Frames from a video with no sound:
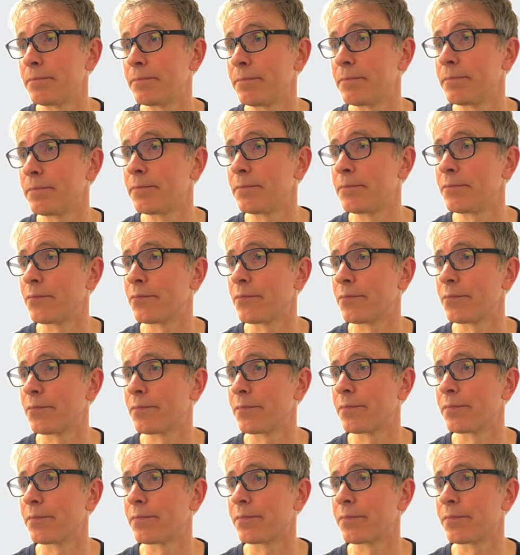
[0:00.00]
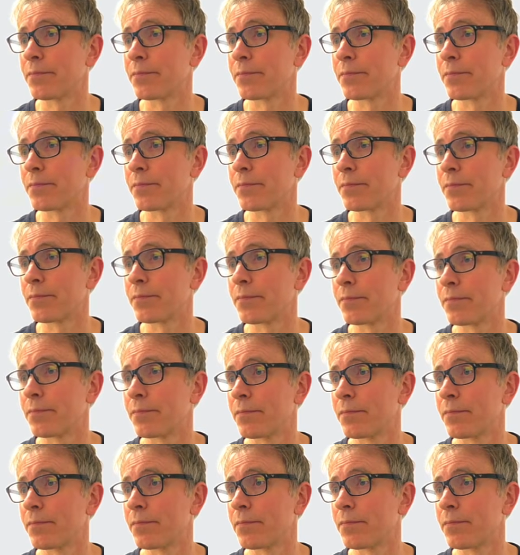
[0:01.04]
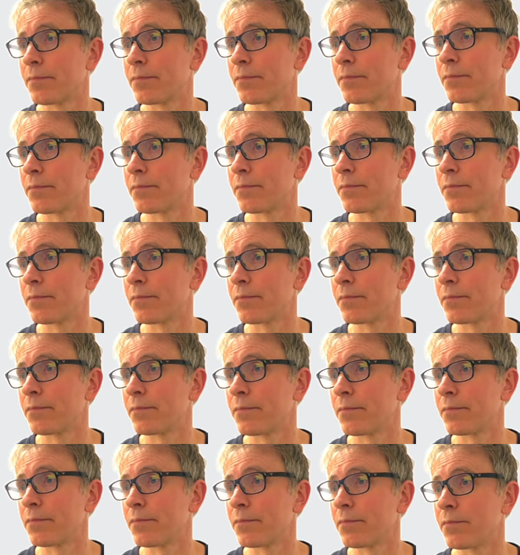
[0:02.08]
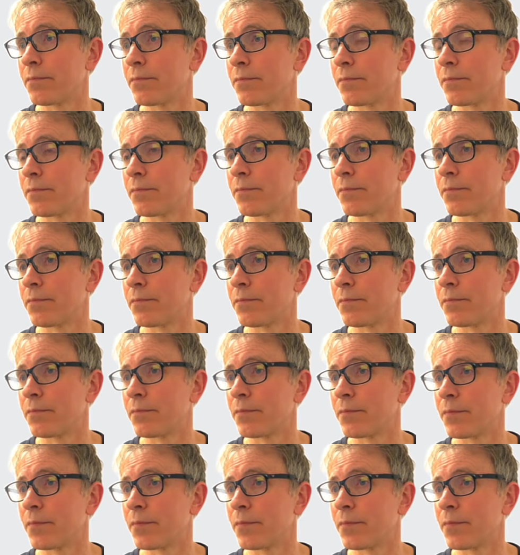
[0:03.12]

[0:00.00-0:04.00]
No one is speaking in this clip.